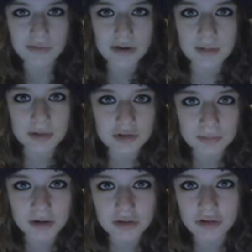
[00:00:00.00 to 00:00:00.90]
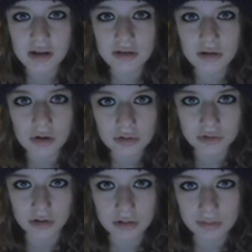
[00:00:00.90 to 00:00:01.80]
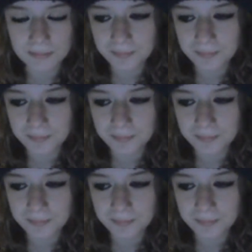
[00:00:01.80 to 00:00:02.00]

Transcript: is very much appreciated also.